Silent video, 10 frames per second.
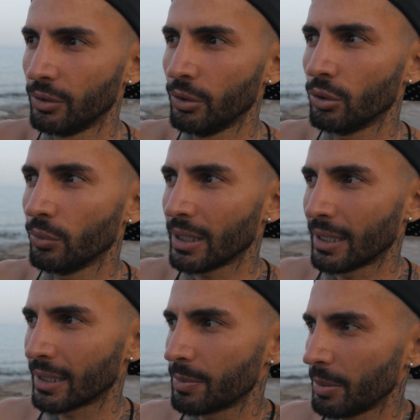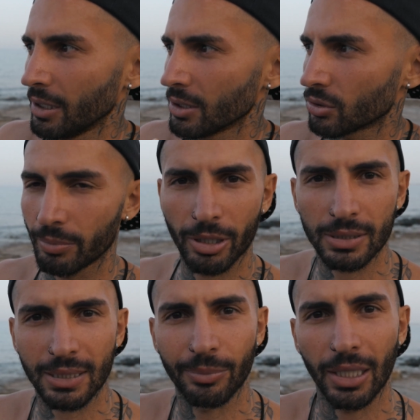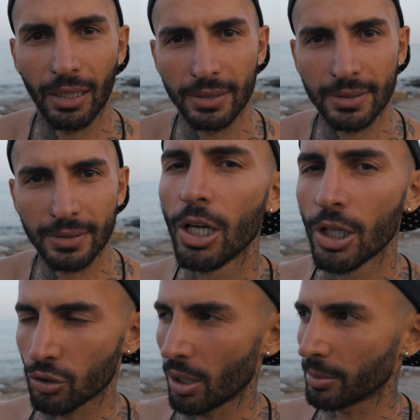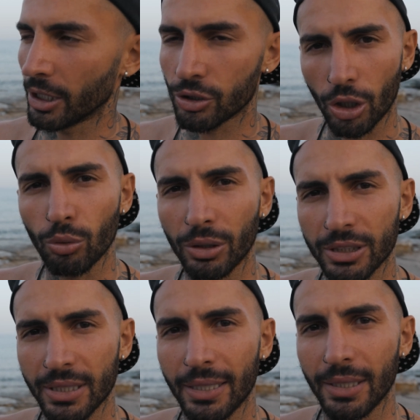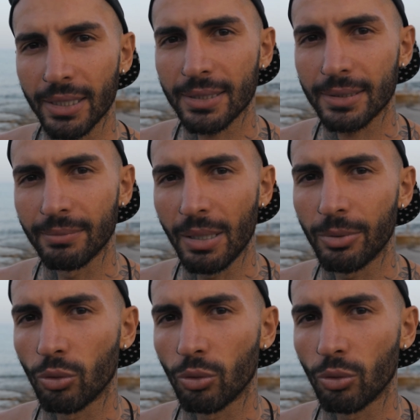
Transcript: you doing an experience or because something else? So I'm gonna try to understand this maybe